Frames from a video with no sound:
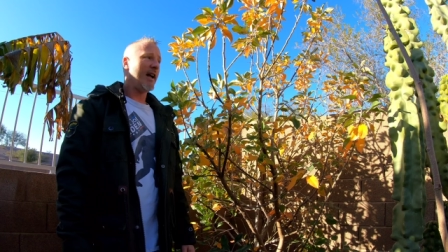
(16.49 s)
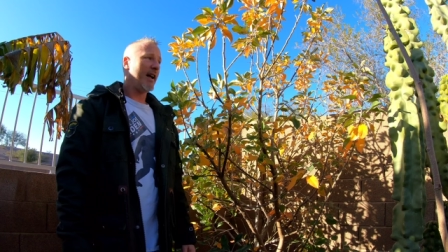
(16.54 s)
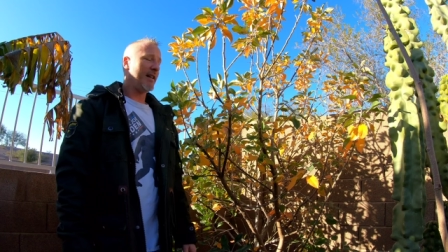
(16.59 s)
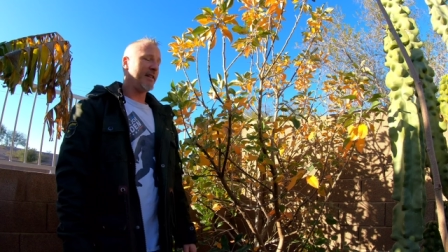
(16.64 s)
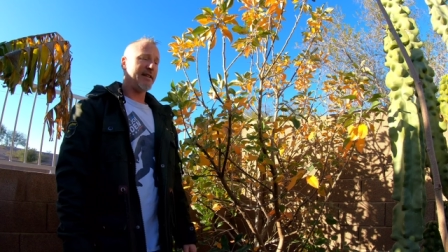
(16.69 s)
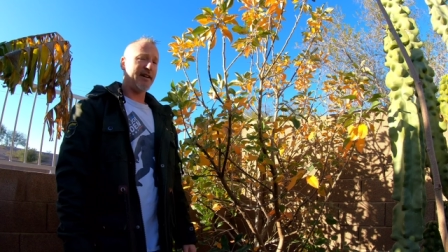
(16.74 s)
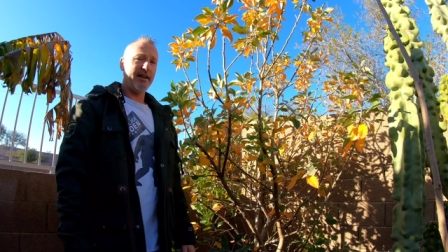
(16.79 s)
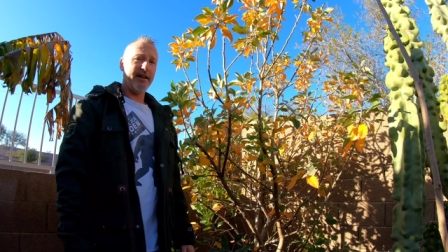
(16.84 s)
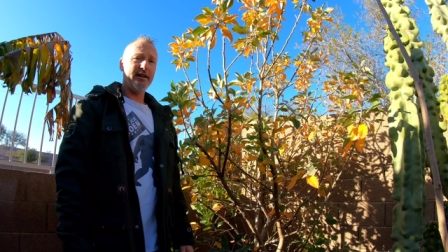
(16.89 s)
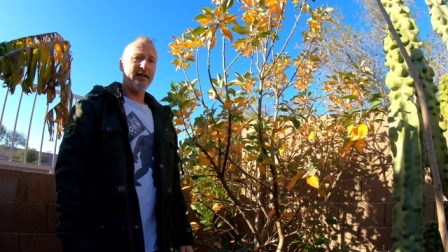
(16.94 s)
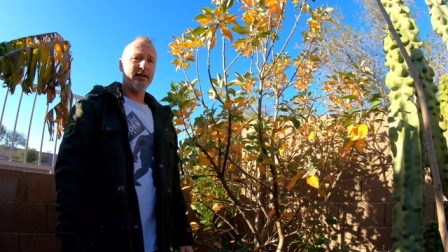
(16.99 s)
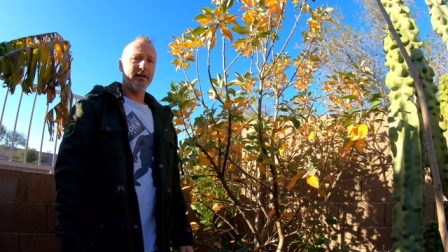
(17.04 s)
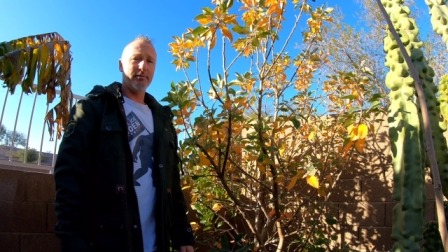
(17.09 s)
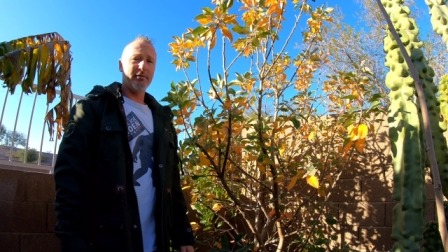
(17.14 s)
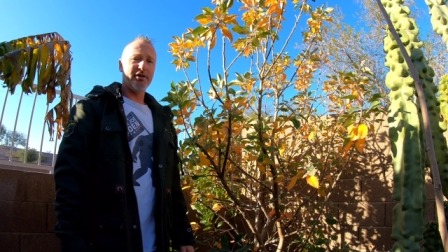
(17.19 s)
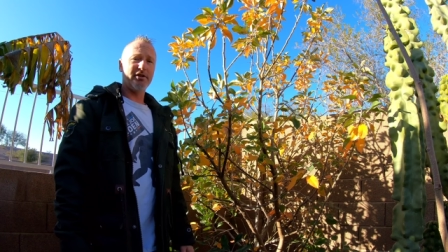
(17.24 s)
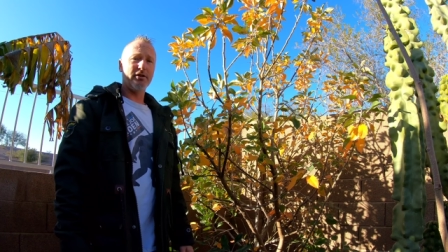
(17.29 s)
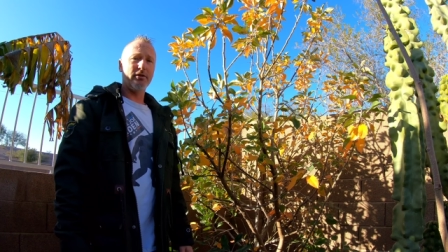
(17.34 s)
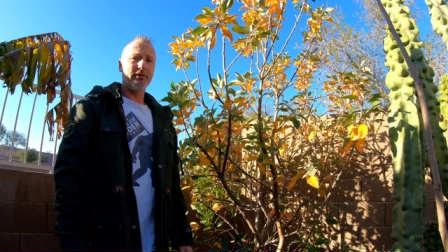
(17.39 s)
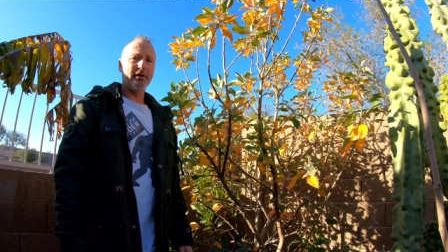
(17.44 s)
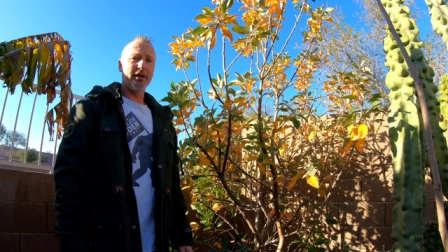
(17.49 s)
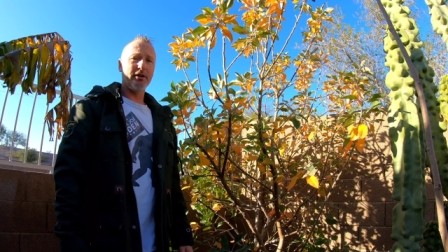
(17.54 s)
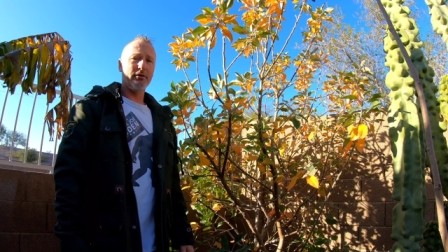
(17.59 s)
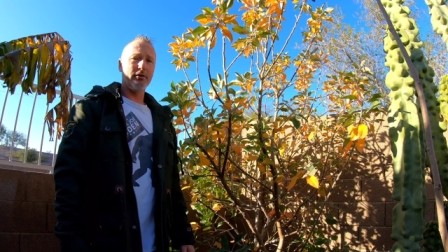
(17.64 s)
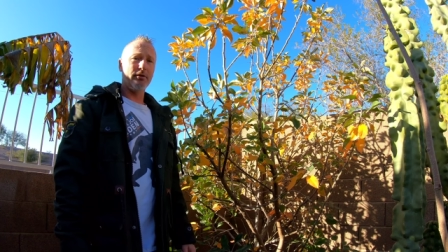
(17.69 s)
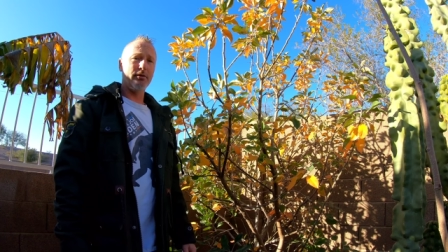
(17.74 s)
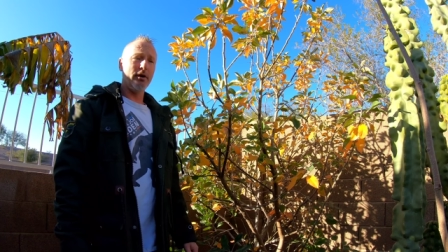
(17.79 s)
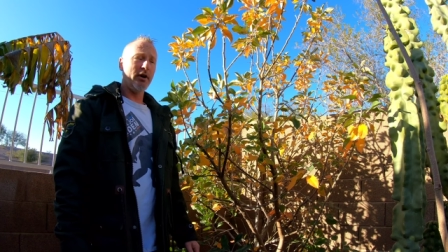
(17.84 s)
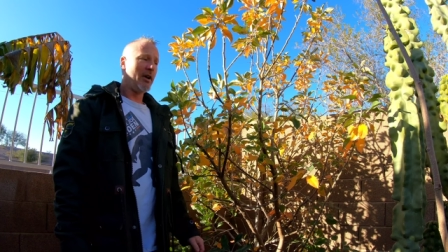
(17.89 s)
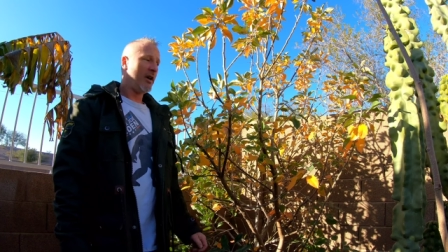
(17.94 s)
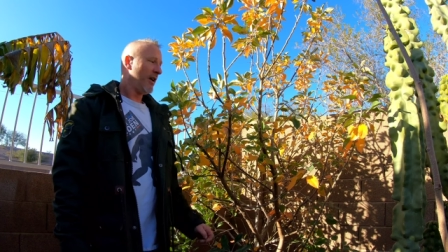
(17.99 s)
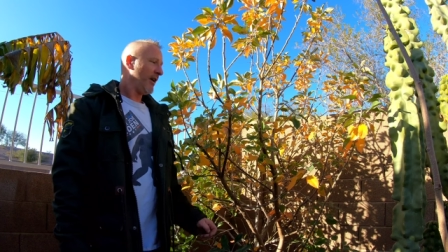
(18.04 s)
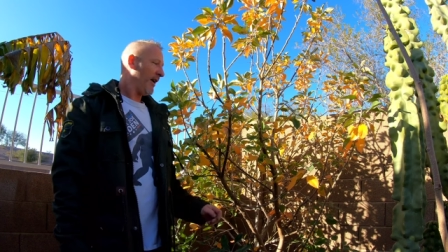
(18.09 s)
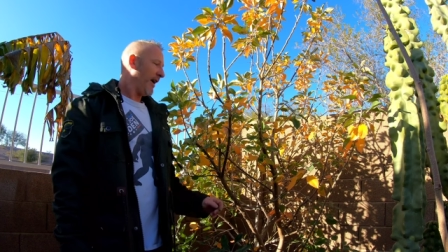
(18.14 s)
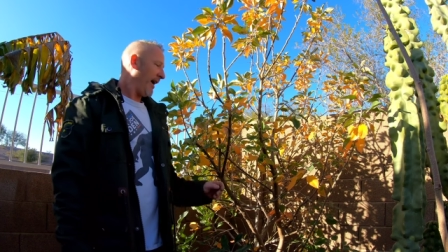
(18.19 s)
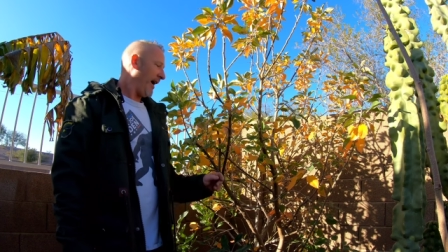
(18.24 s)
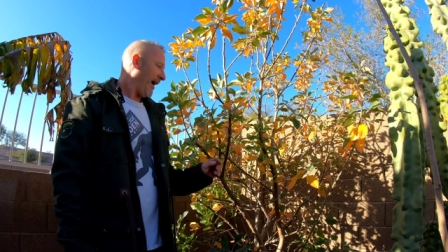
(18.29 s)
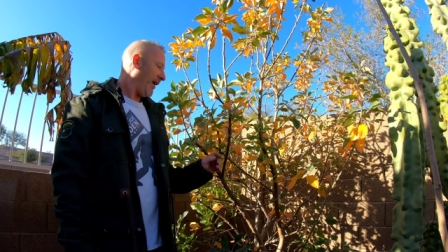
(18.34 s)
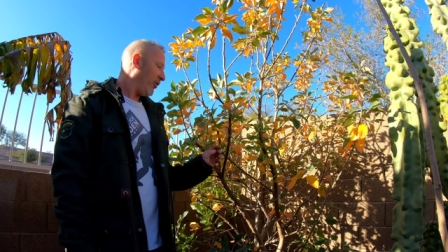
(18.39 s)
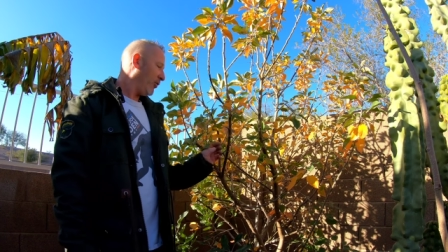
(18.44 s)
and today I'm going to be showing you
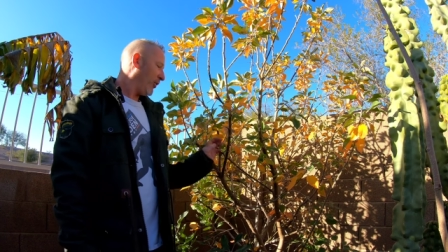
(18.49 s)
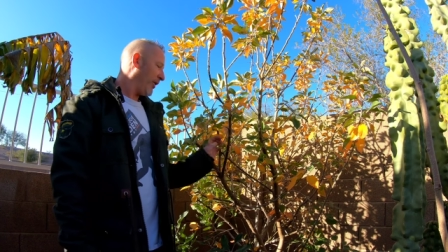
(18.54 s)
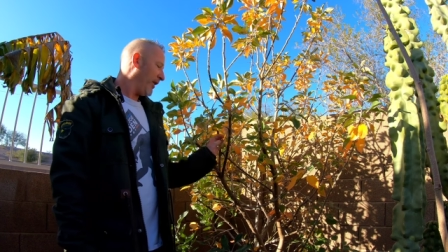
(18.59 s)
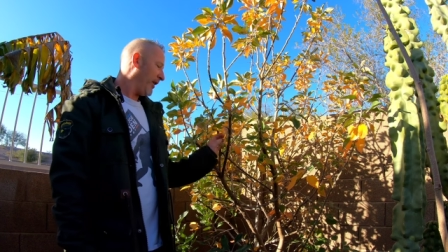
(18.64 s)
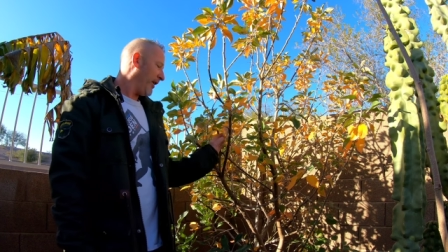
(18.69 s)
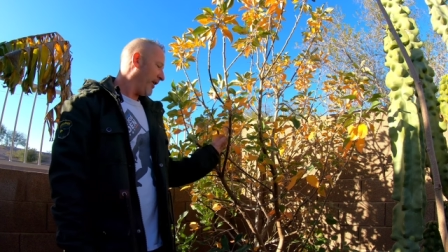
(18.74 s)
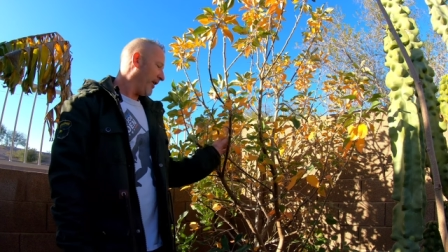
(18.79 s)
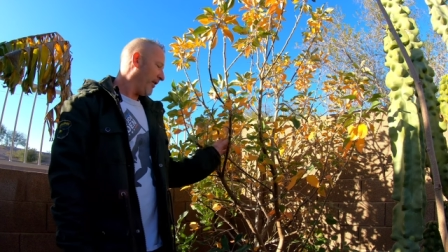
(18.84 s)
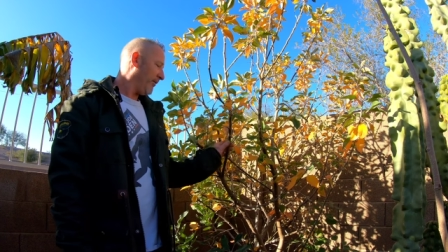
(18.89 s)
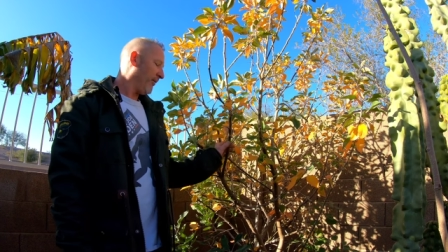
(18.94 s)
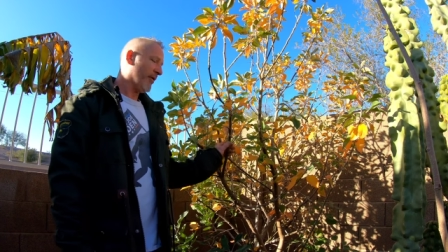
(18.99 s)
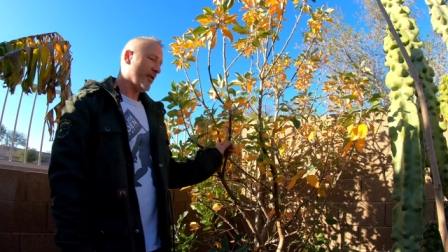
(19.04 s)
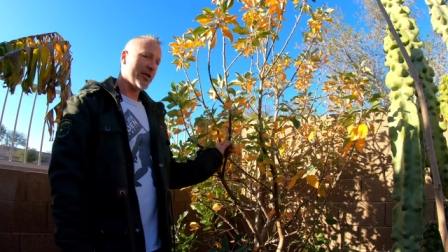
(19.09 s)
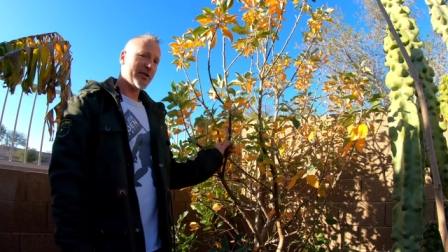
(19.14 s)
how we